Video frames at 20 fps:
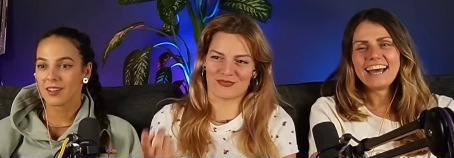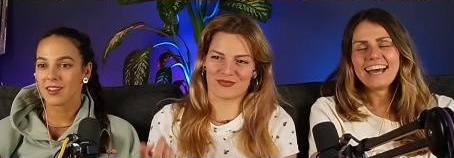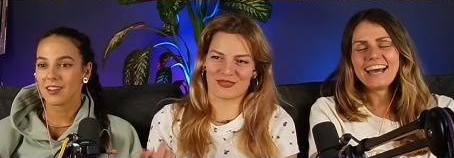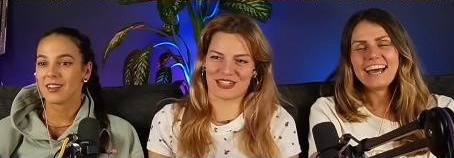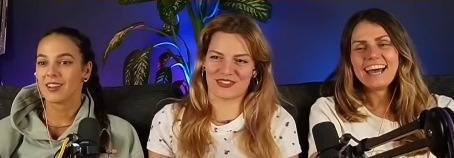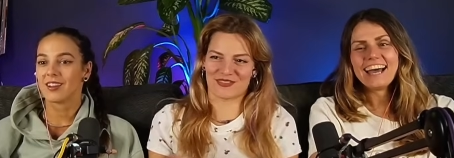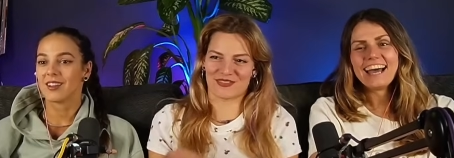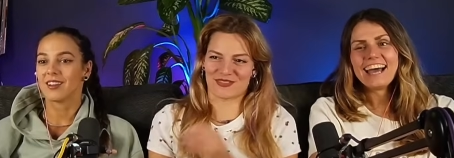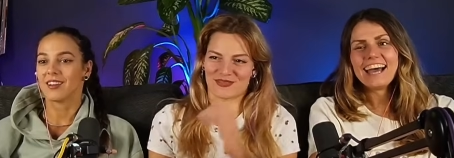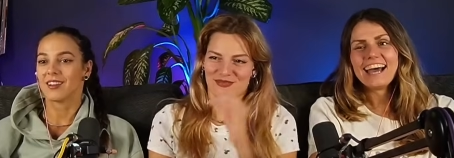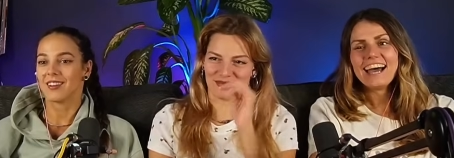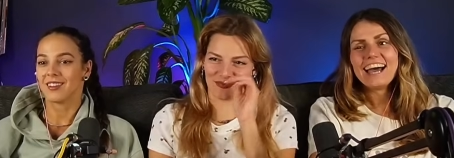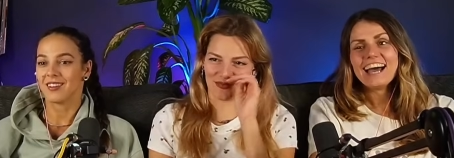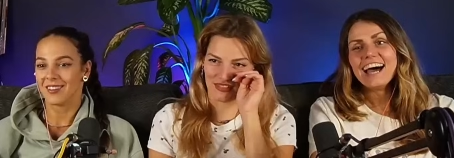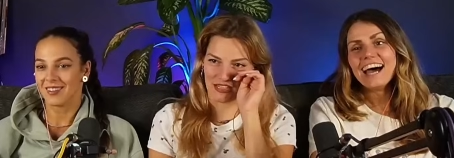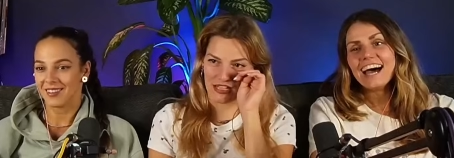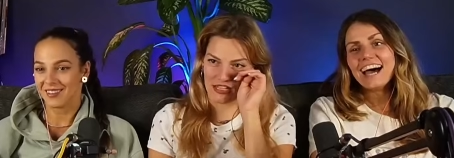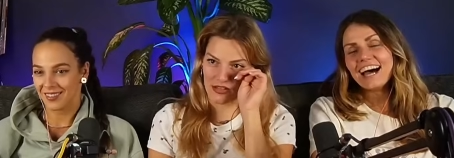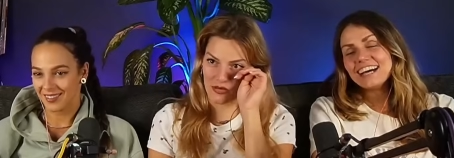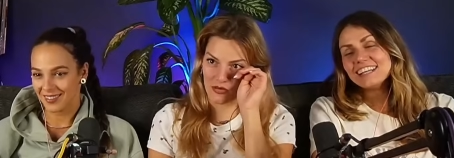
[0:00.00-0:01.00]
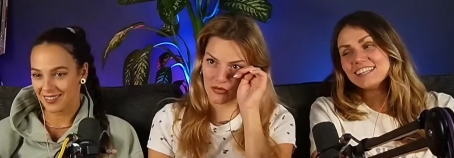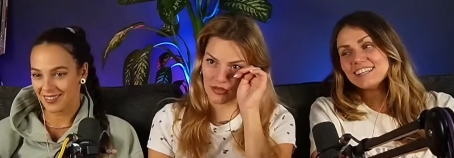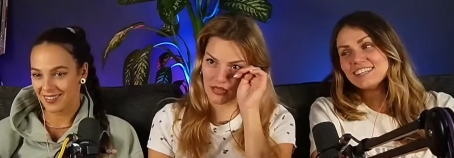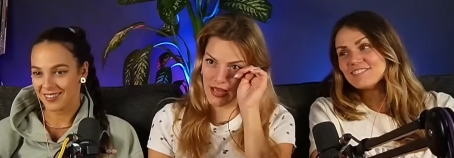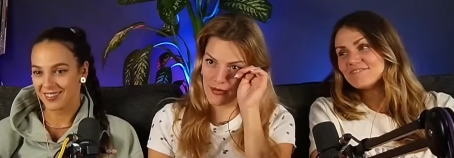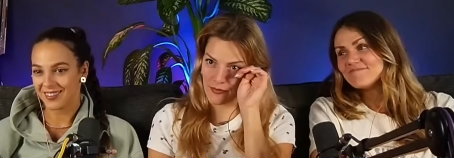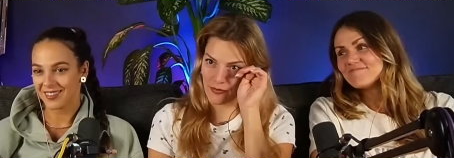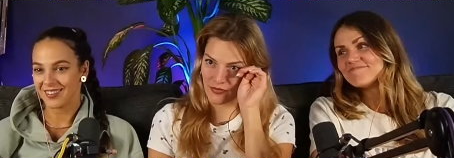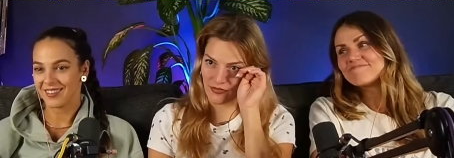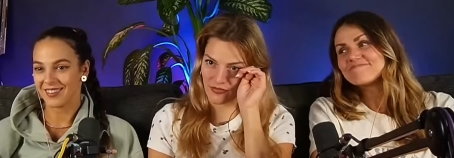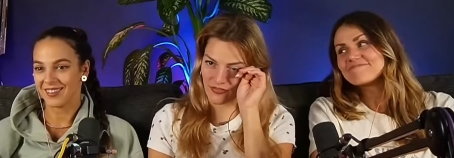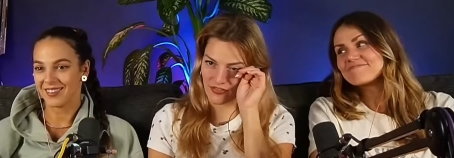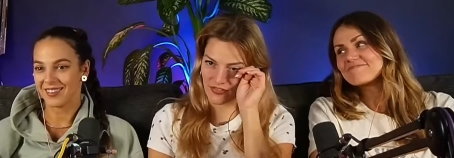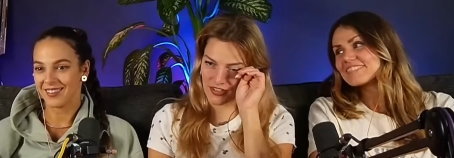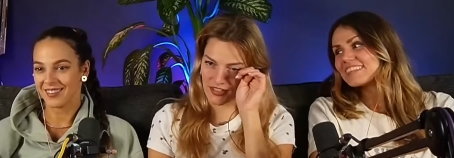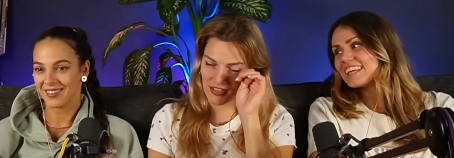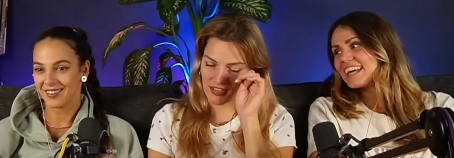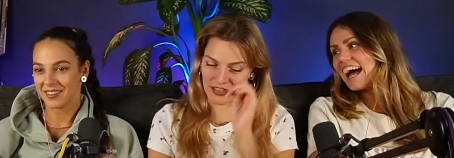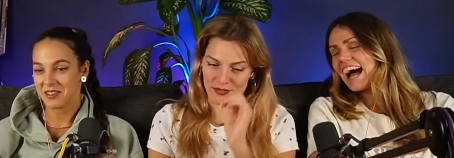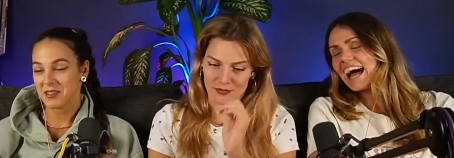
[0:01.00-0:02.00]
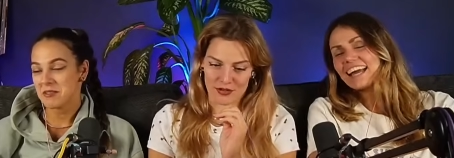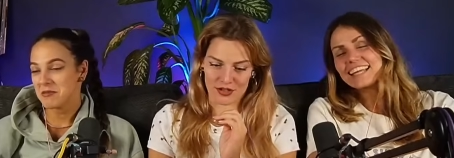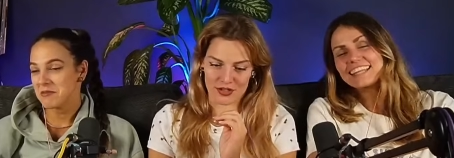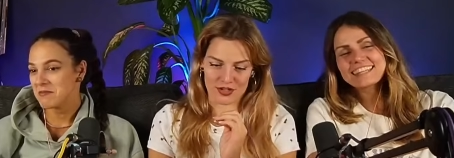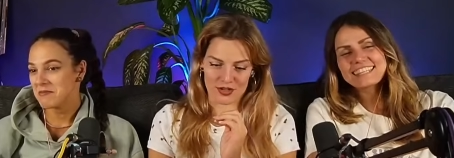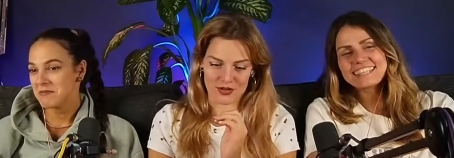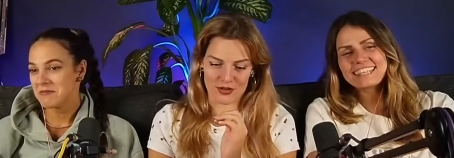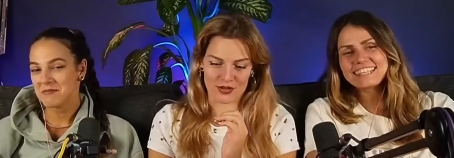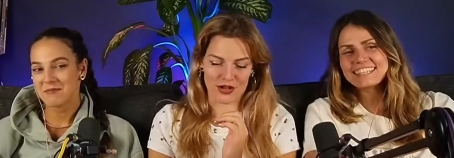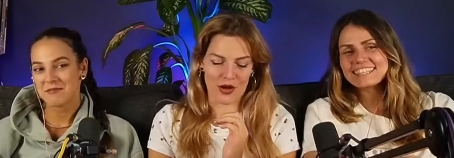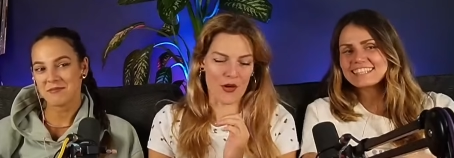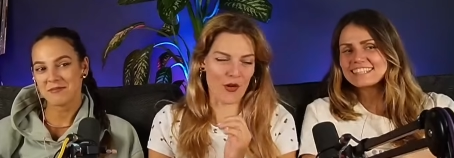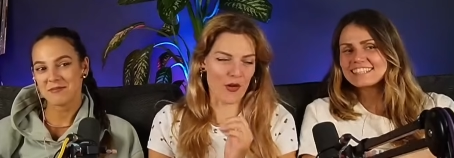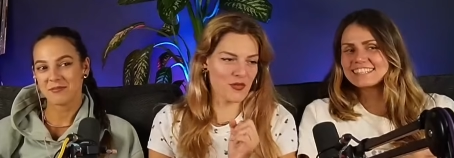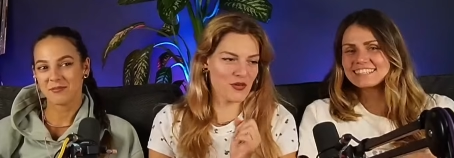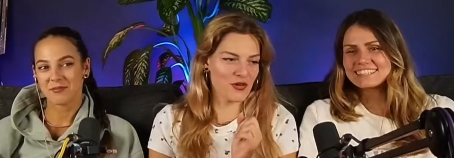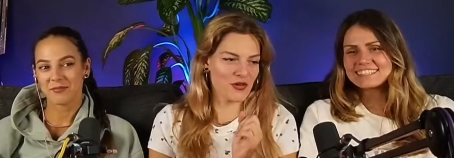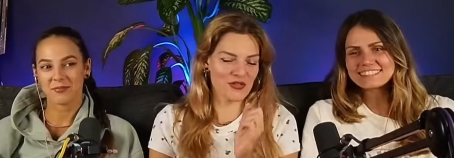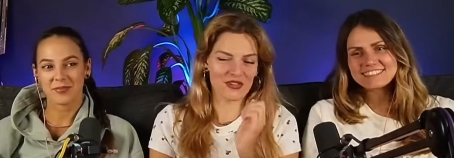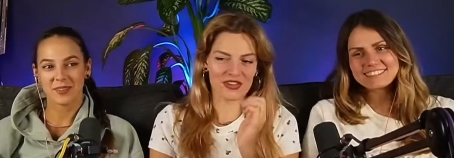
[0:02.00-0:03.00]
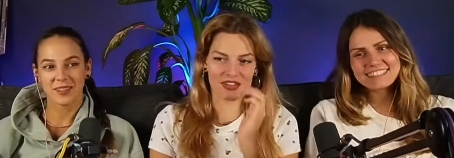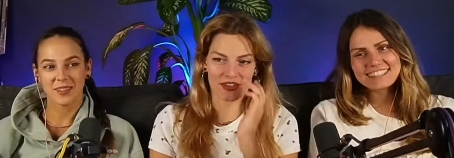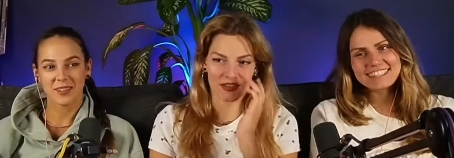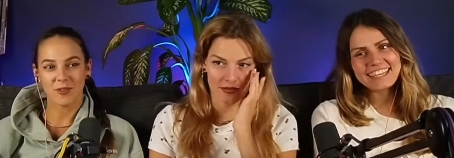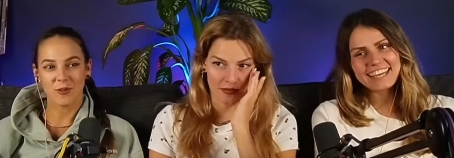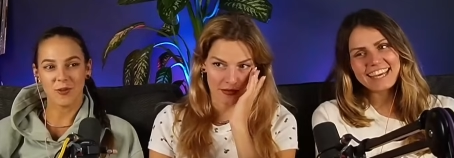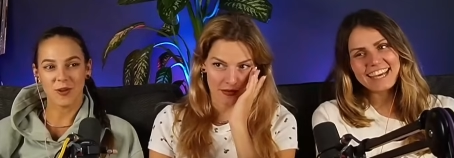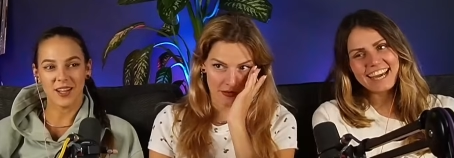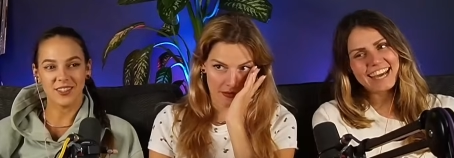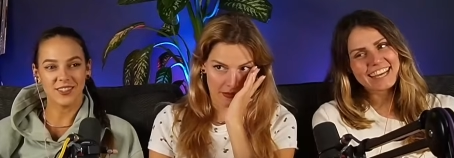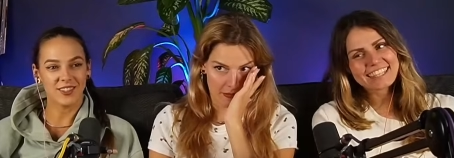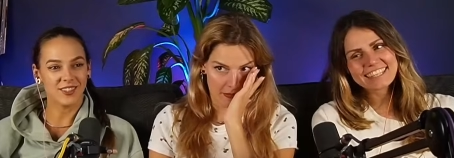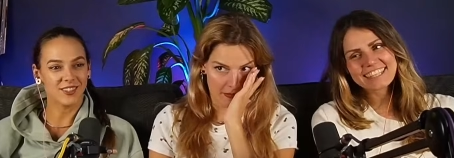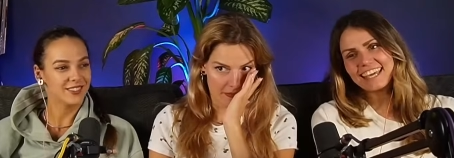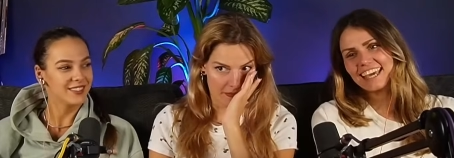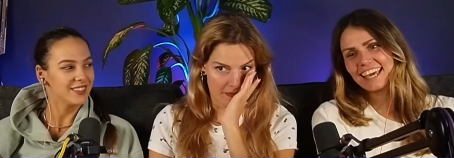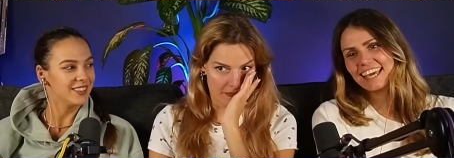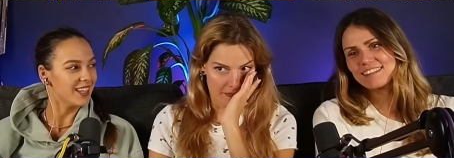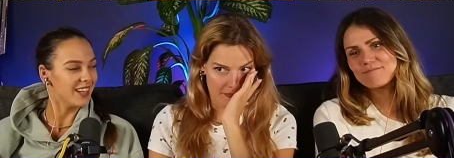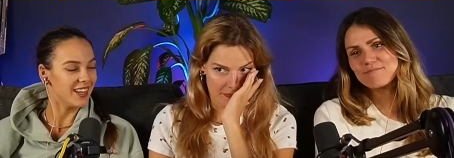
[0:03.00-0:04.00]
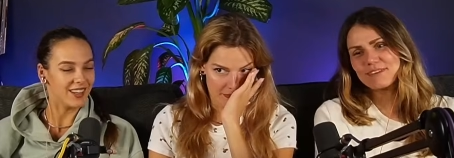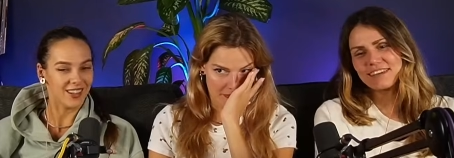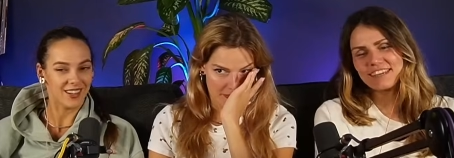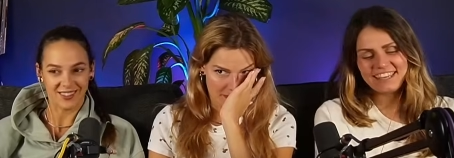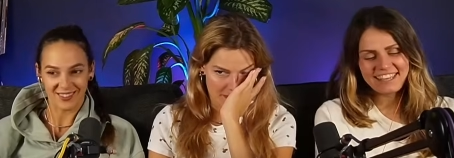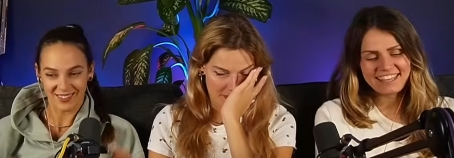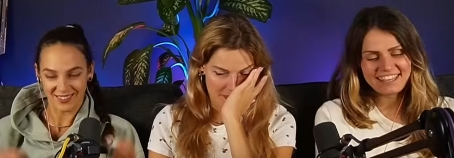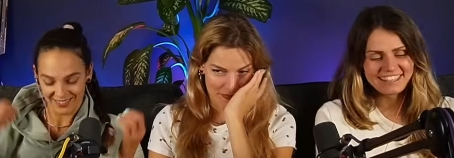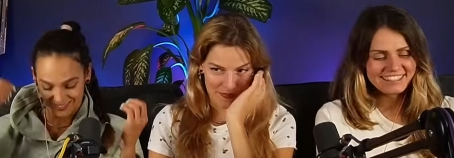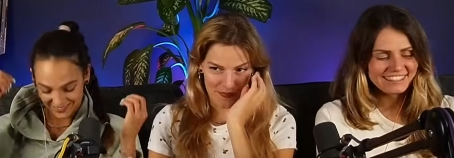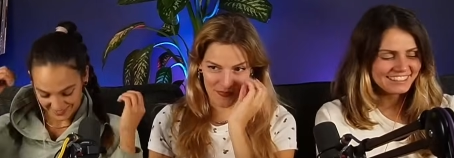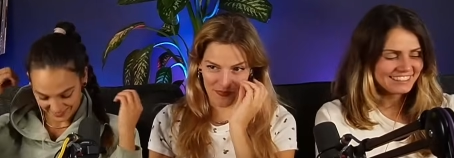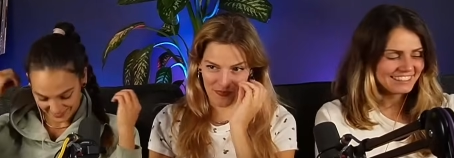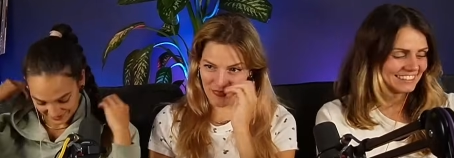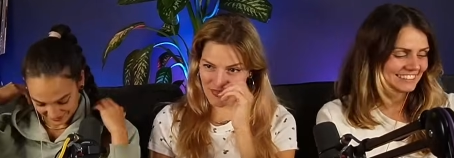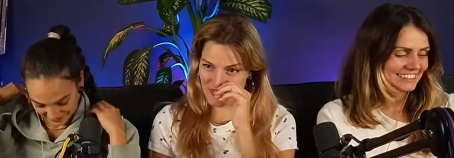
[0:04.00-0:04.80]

Speaker 1: But of the new type of uh, commercial home movie. Yeah, why not? Can yeah. be.